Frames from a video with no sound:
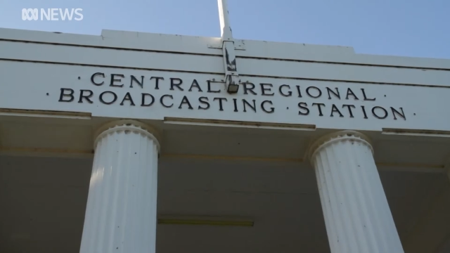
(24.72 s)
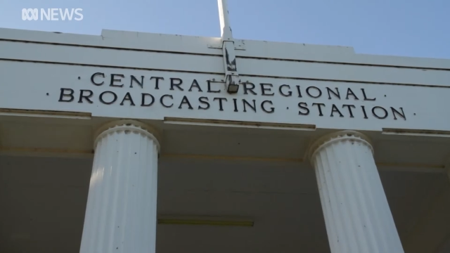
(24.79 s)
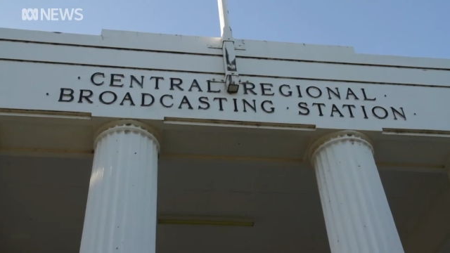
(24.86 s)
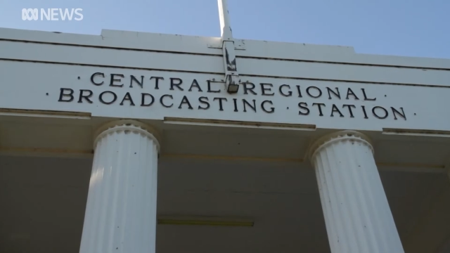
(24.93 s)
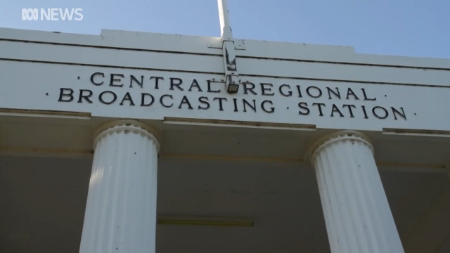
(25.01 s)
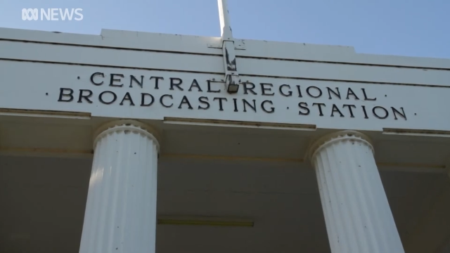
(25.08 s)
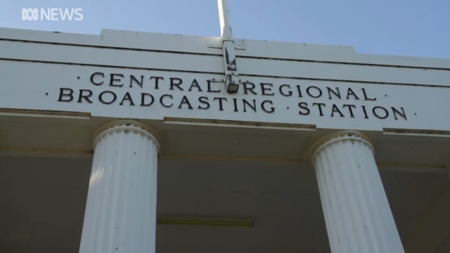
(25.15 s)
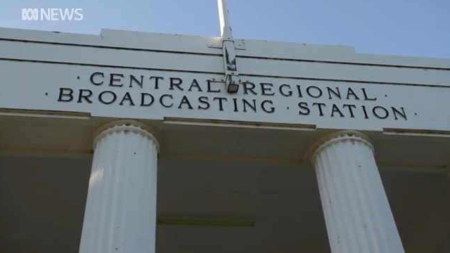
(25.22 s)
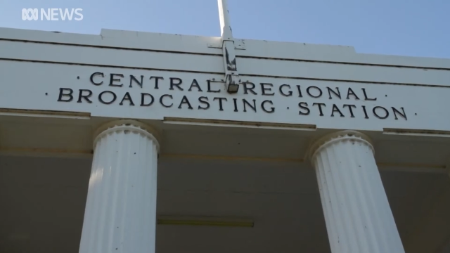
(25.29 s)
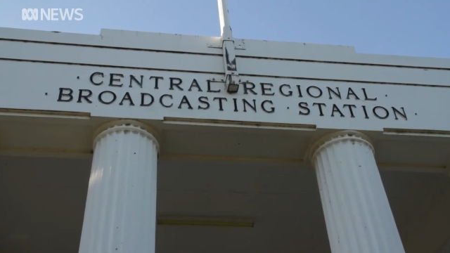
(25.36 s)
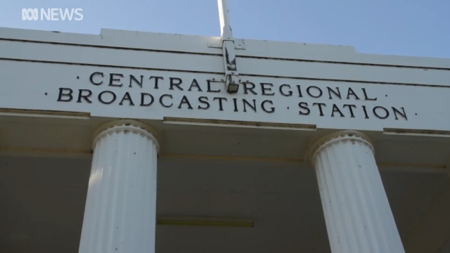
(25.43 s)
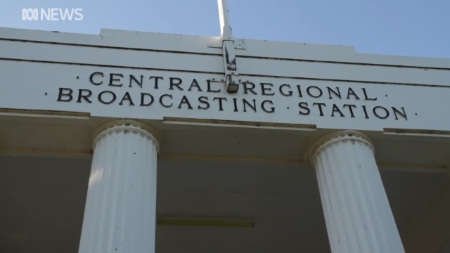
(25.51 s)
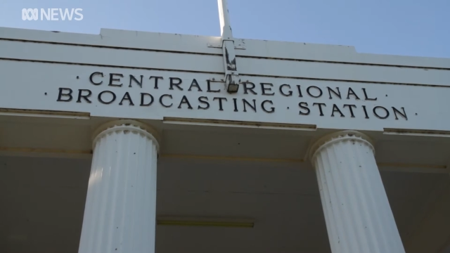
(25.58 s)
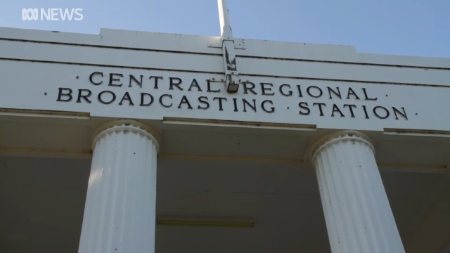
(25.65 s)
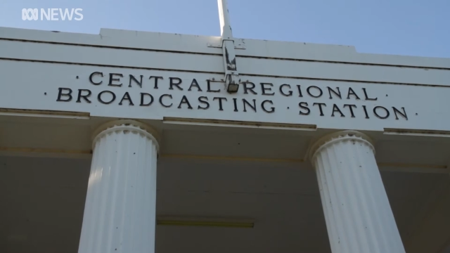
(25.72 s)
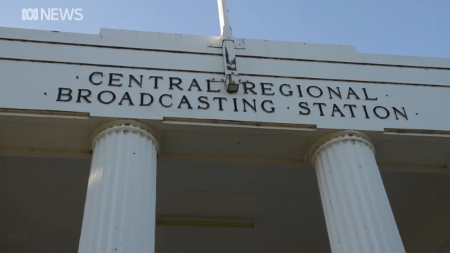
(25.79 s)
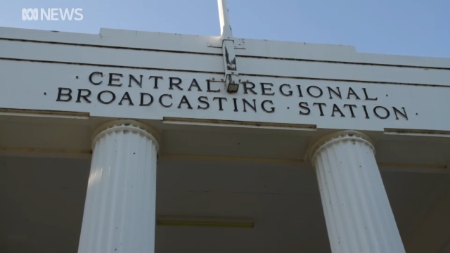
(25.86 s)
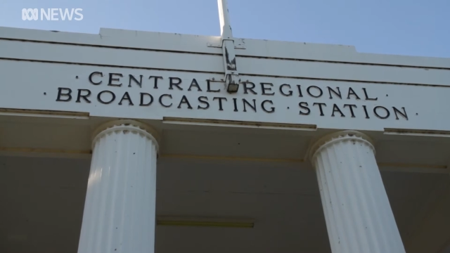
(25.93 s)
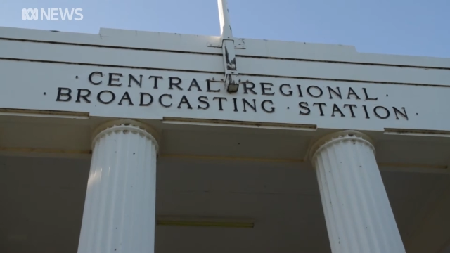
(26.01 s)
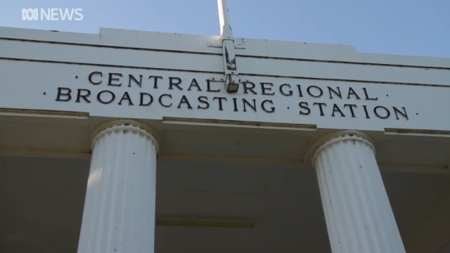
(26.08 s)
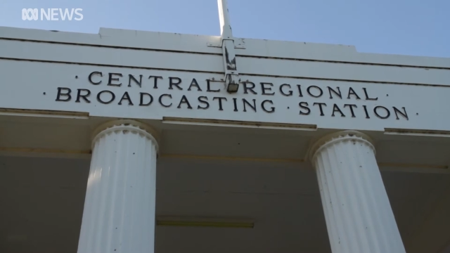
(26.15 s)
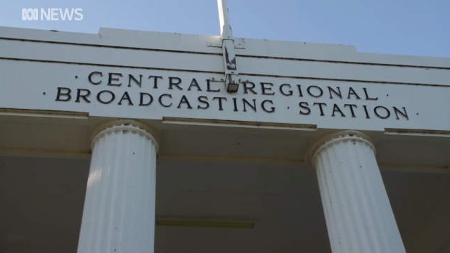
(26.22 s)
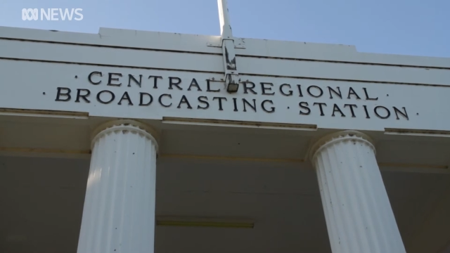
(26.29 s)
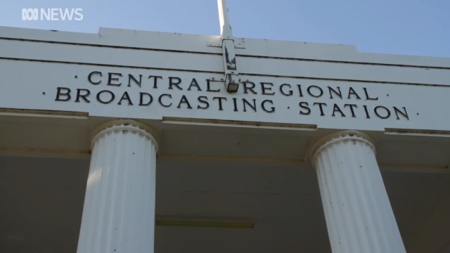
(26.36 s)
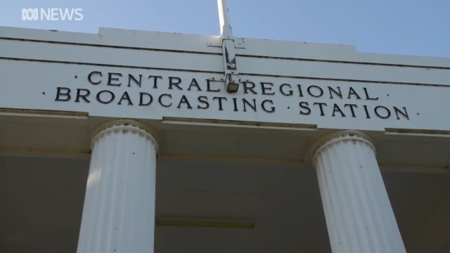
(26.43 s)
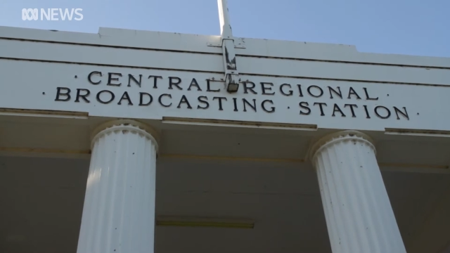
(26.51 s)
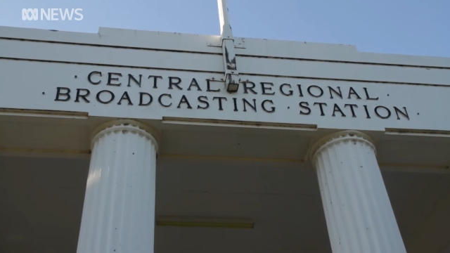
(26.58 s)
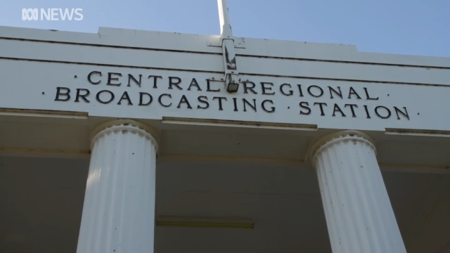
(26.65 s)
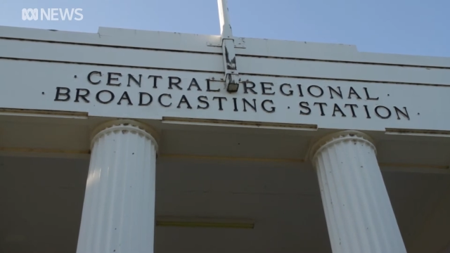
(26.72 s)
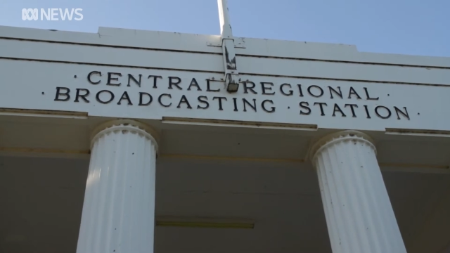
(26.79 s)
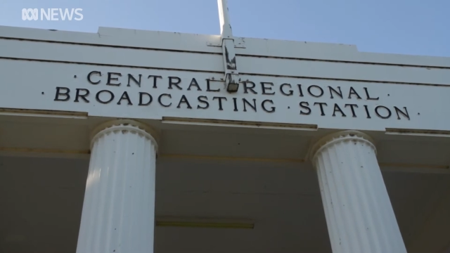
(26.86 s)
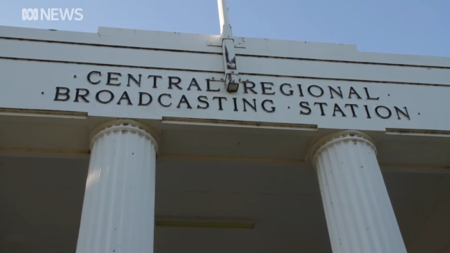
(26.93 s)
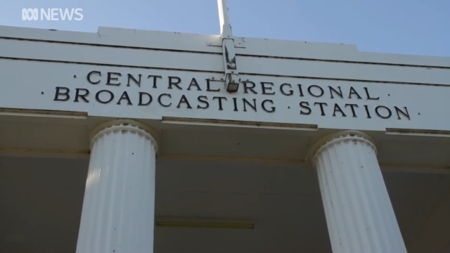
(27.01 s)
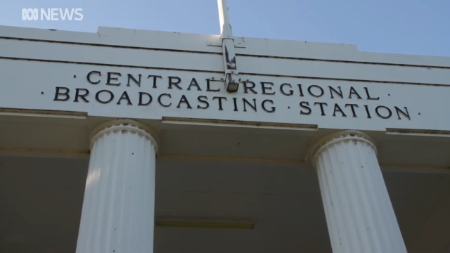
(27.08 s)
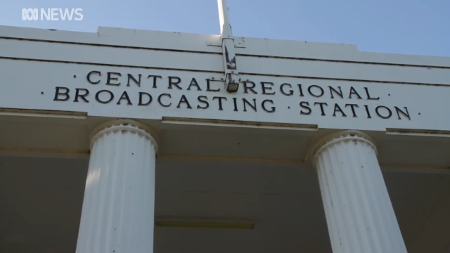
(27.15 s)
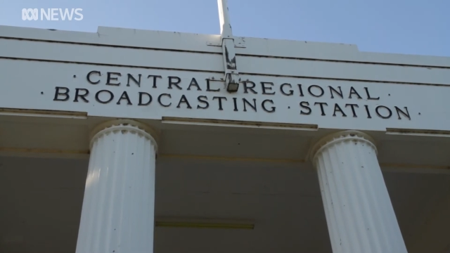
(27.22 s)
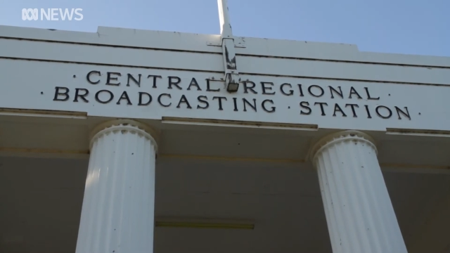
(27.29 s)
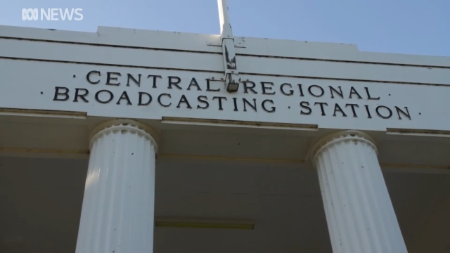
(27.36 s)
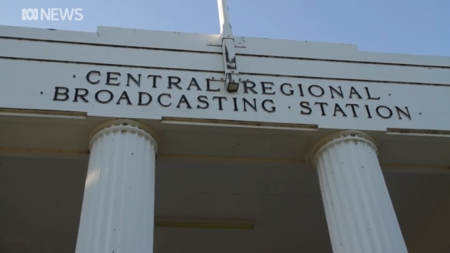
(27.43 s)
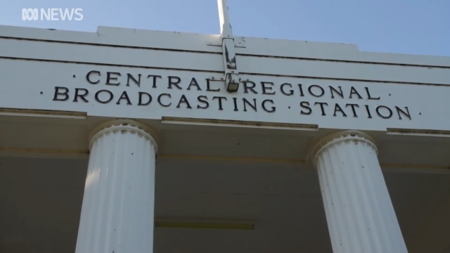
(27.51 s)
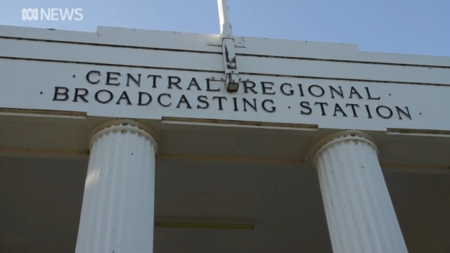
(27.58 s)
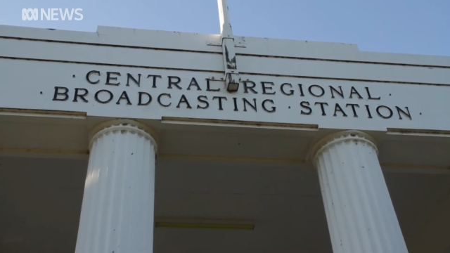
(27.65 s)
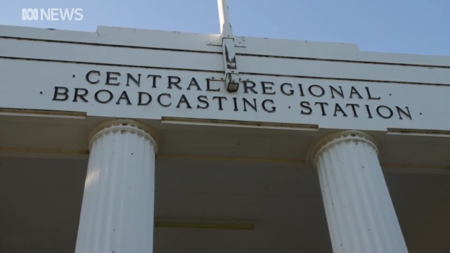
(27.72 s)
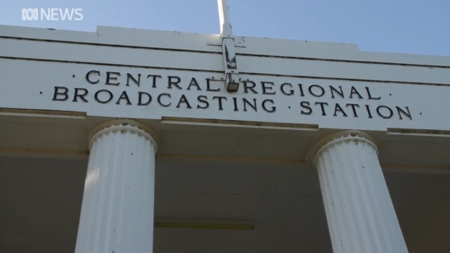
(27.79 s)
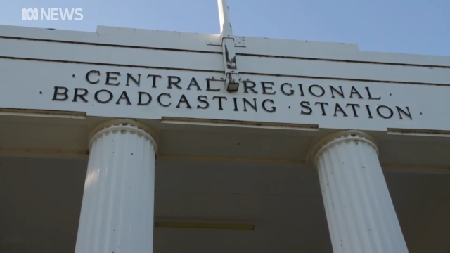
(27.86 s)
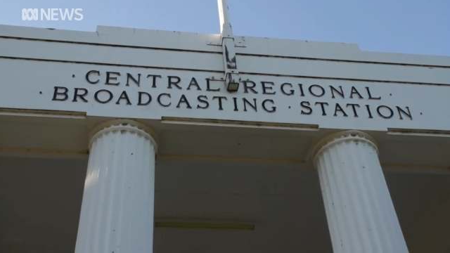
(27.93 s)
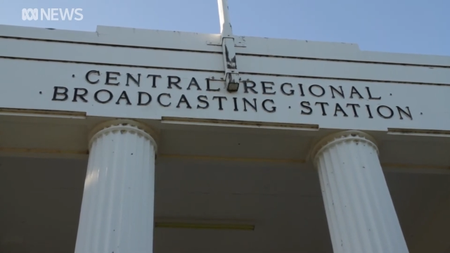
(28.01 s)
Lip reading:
[unreadable: no face in view]